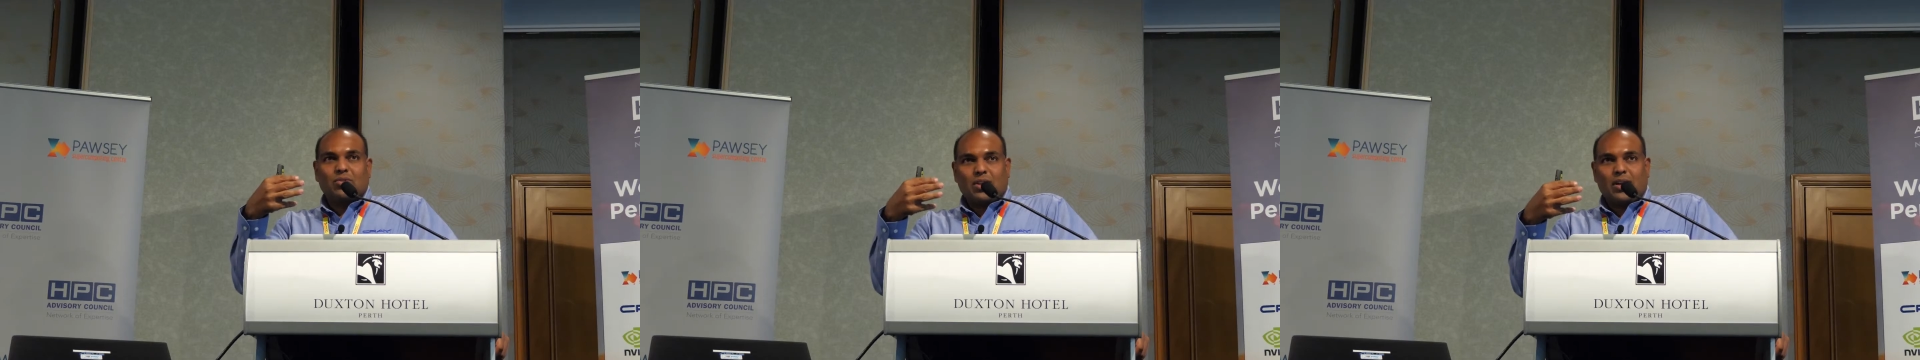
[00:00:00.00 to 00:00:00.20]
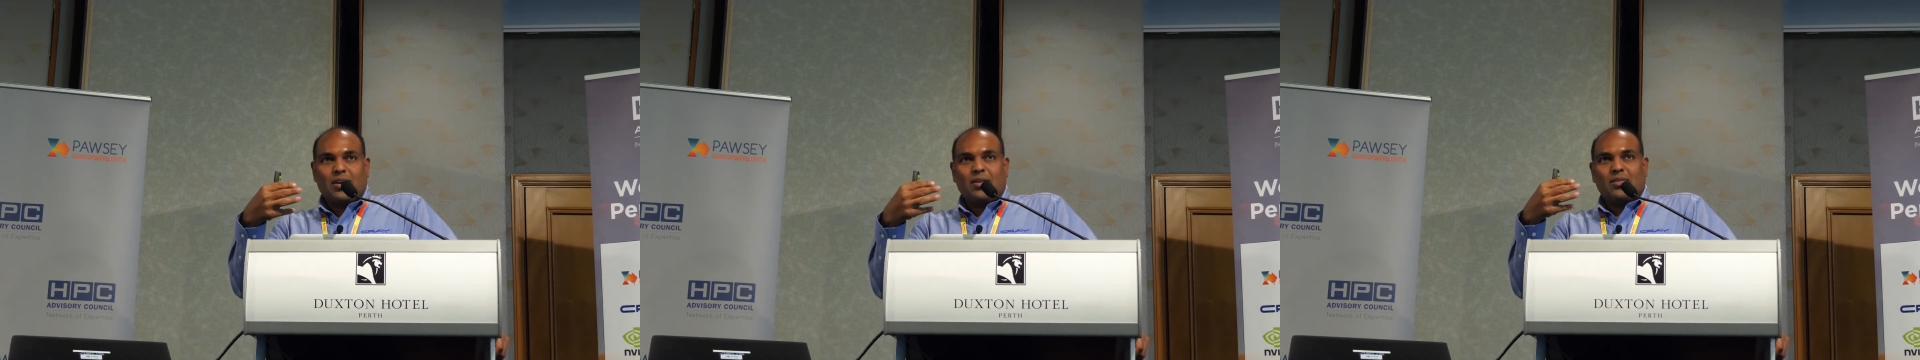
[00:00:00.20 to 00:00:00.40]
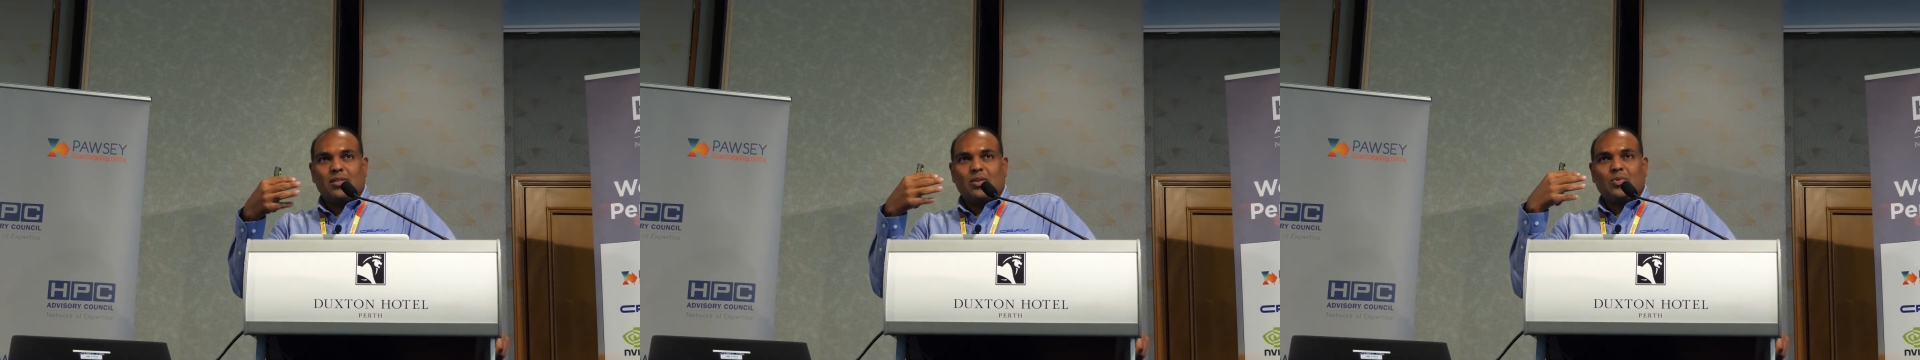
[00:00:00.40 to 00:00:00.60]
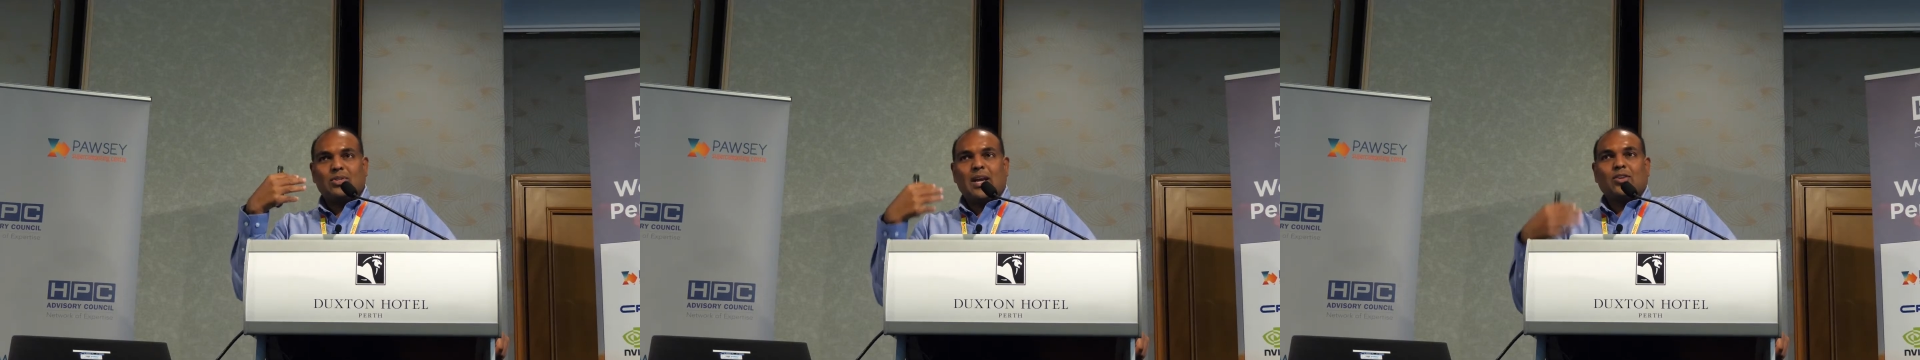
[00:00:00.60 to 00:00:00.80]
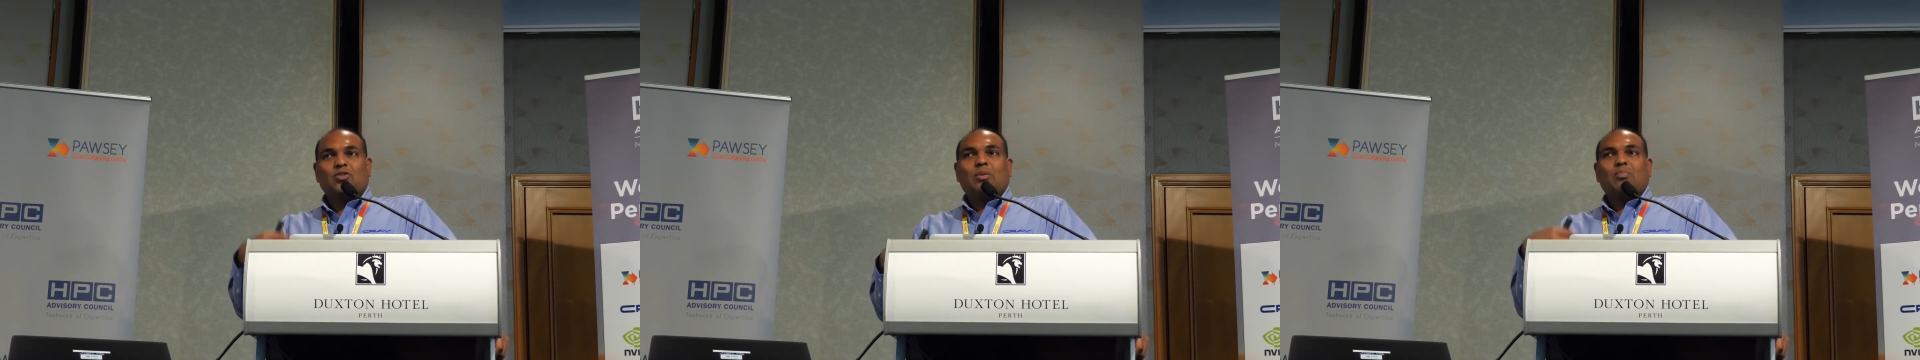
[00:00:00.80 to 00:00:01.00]
there that was
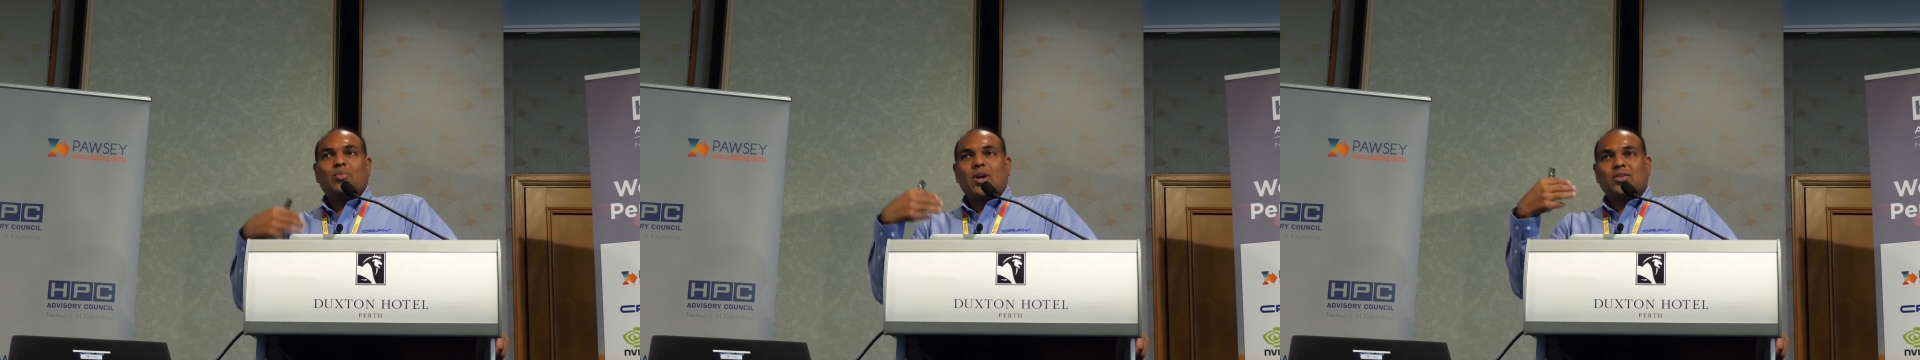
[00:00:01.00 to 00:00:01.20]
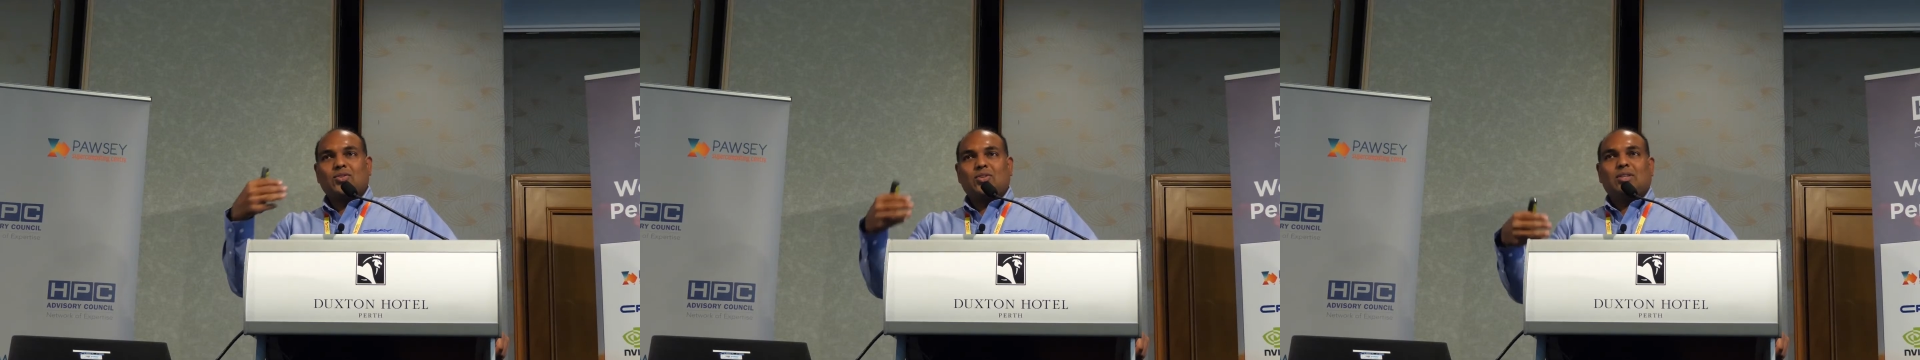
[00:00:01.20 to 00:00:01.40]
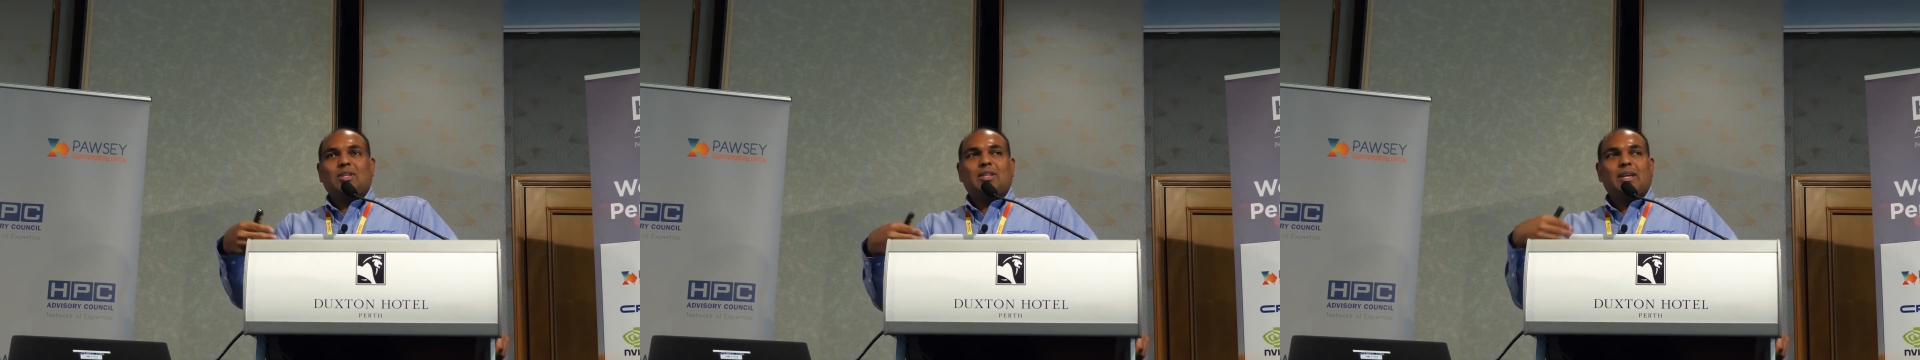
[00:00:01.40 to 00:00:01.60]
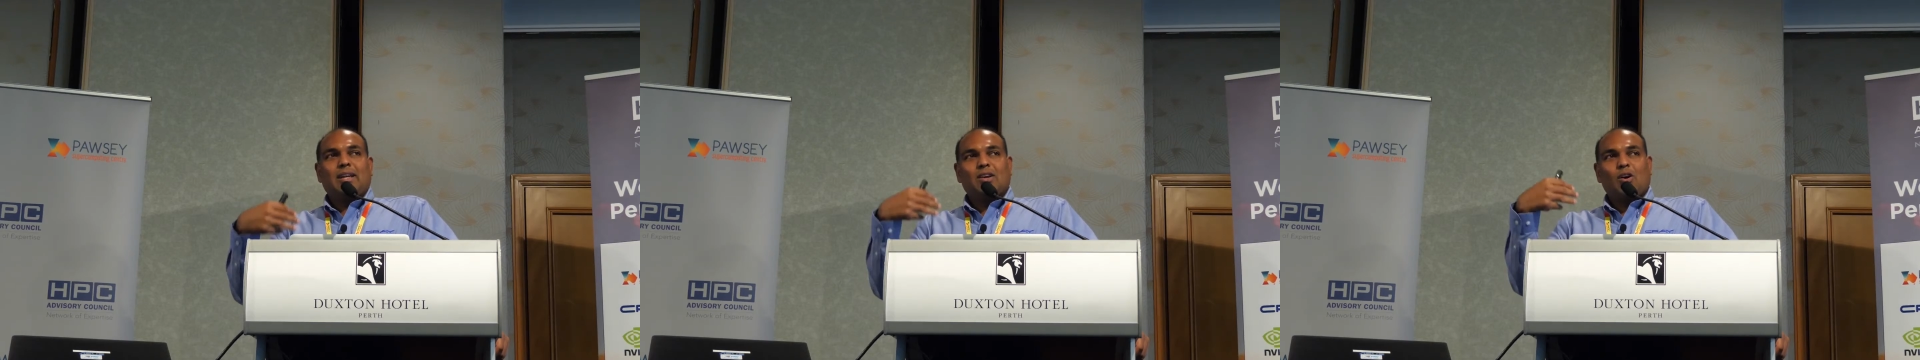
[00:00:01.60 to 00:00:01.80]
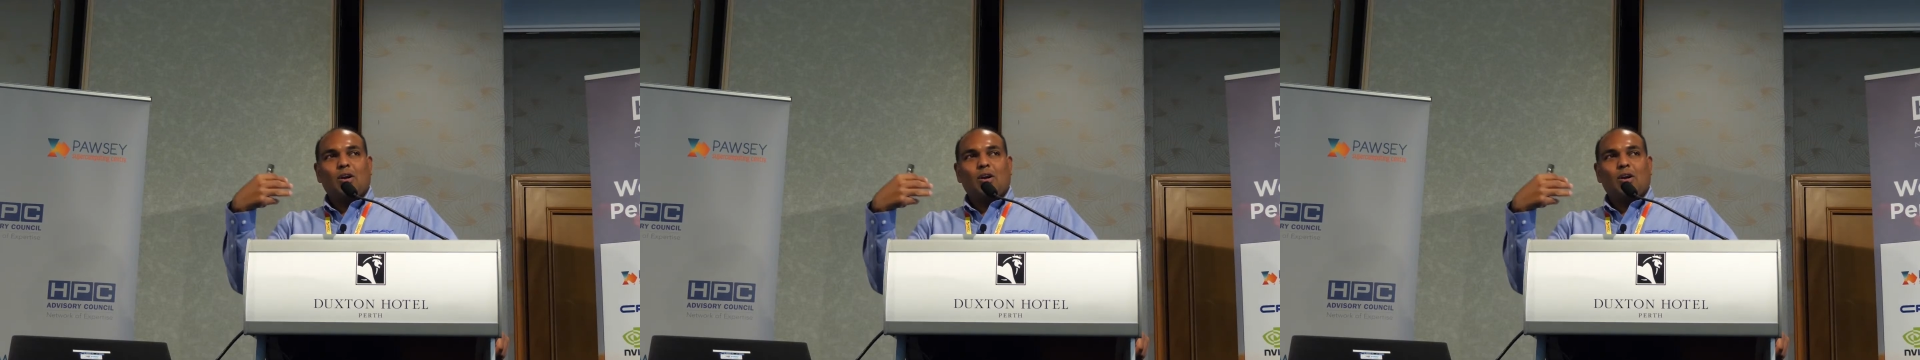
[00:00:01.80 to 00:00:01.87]
actually processing the data